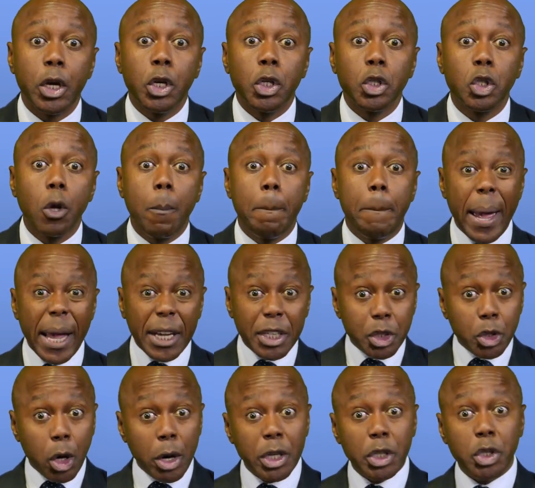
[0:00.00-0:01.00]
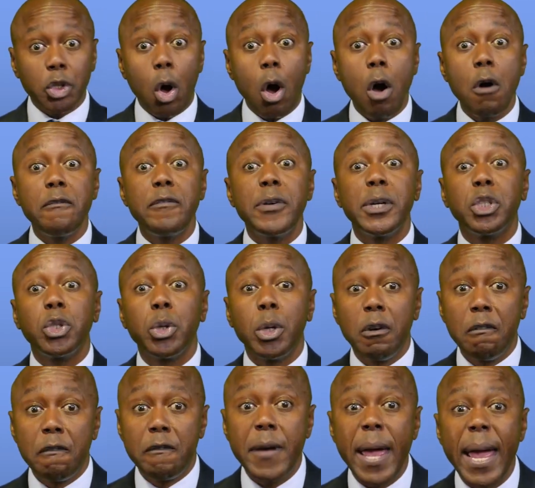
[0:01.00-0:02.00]
So based on his offer to
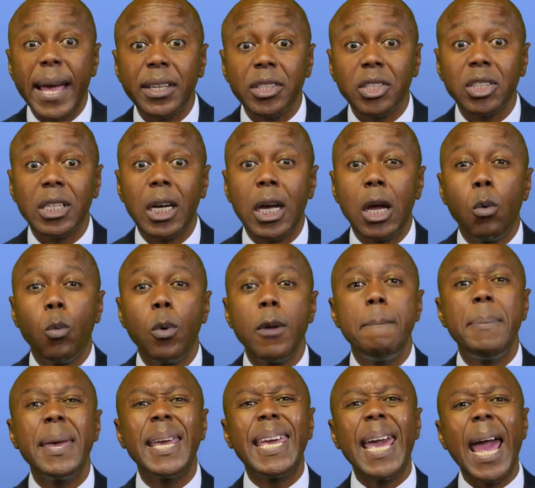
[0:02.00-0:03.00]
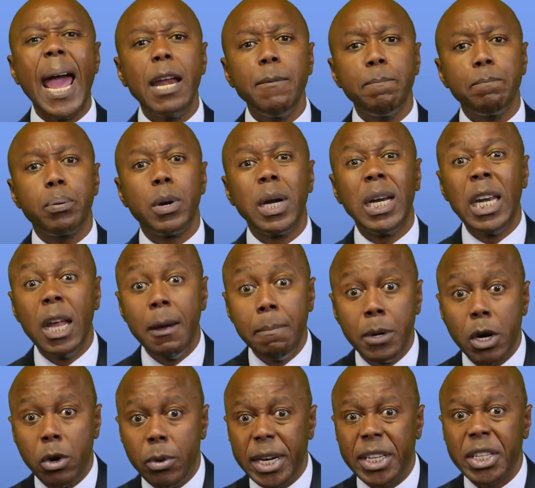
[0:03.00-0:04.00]
invest, we began
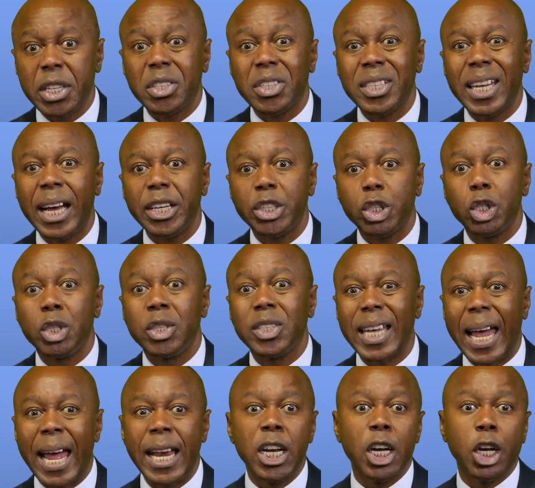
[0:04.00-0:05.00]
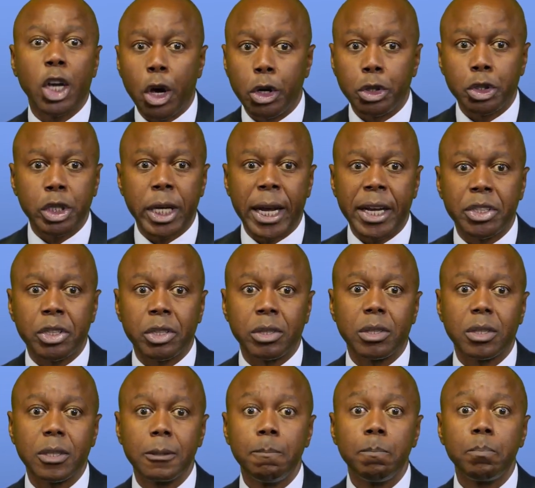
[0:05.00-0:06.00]
preliminary discussions and
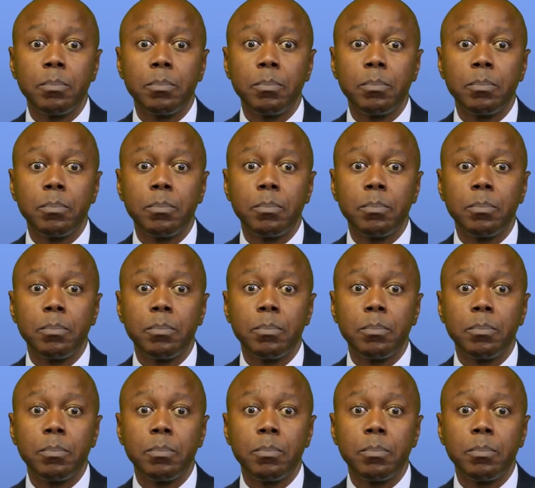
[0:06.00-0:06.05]
negotiations.